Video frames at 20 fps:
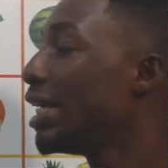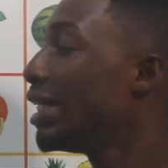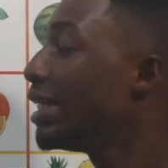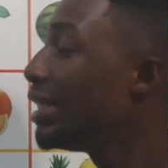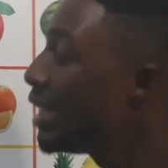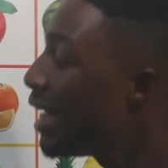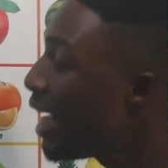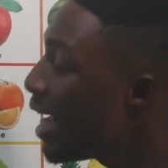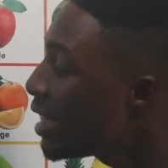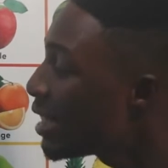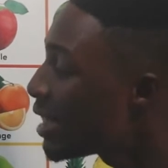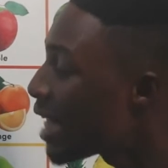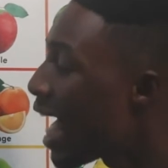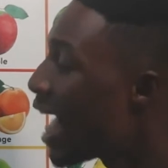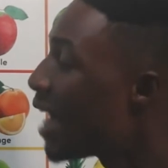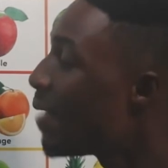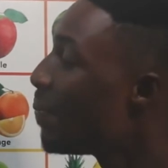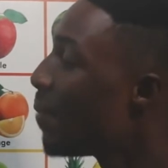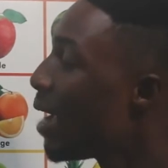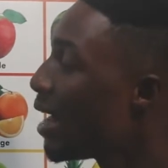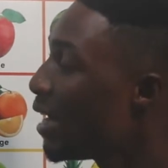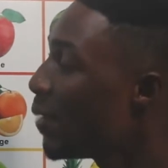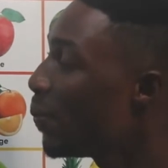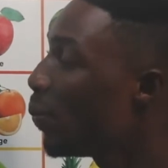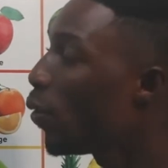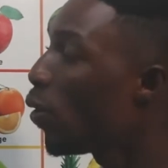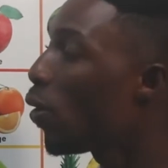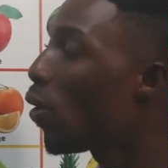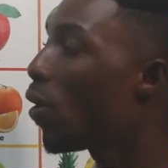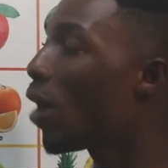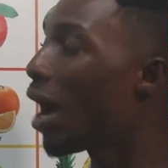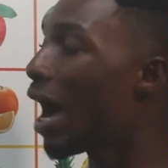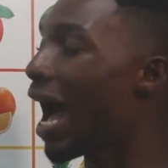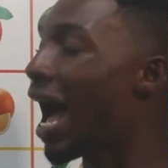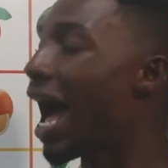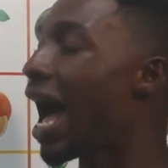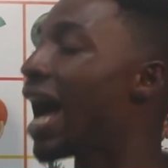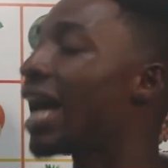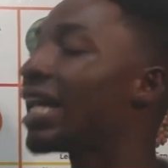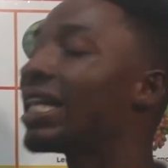These and many more
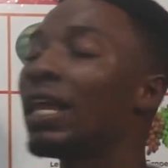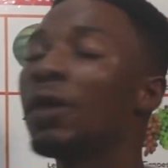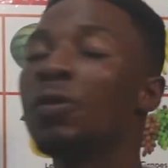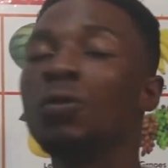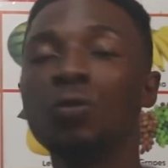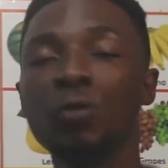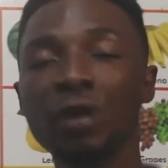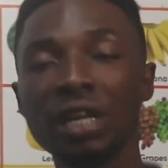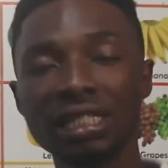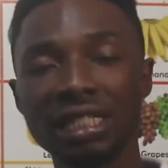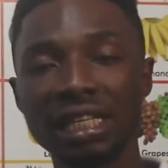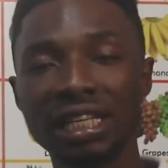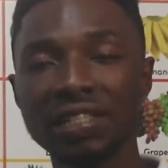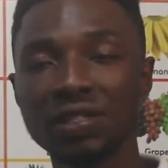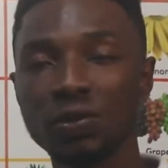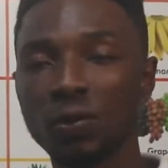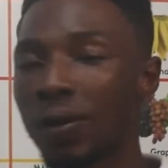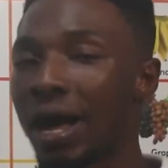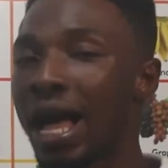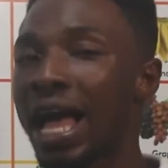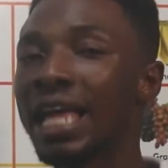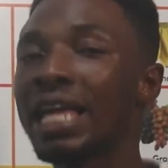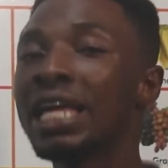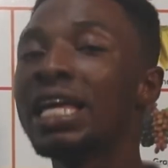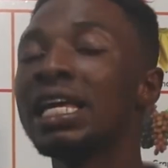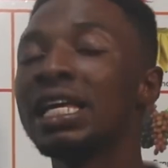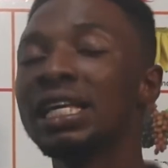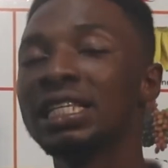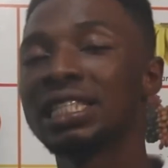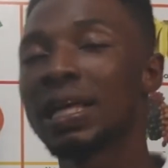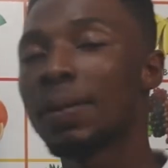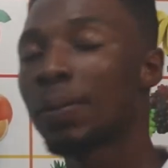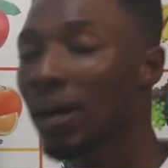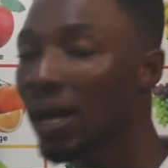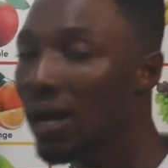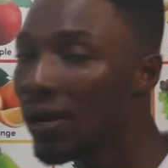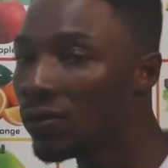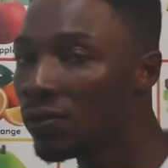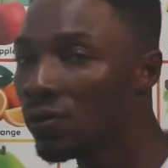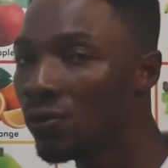are the reasons why some
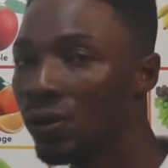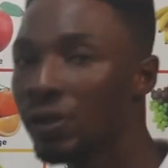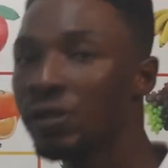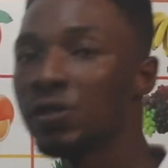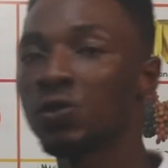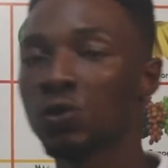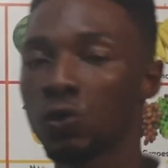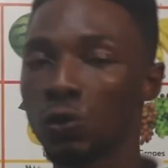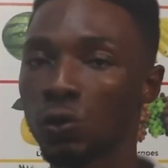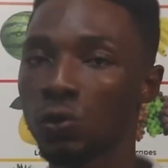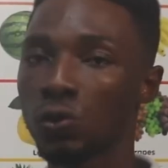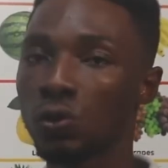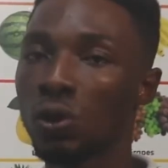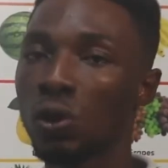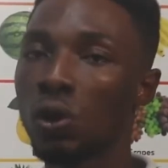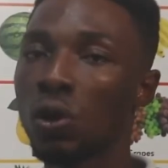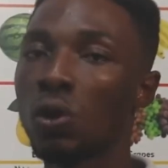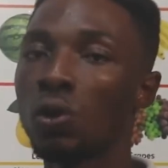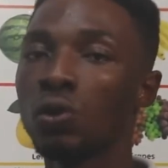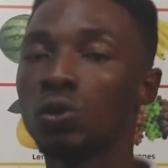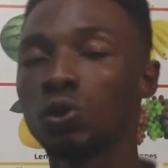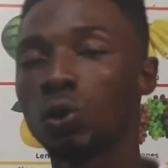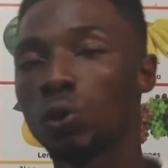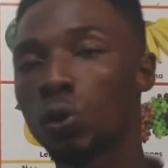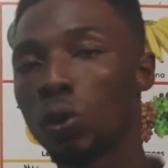countries choose to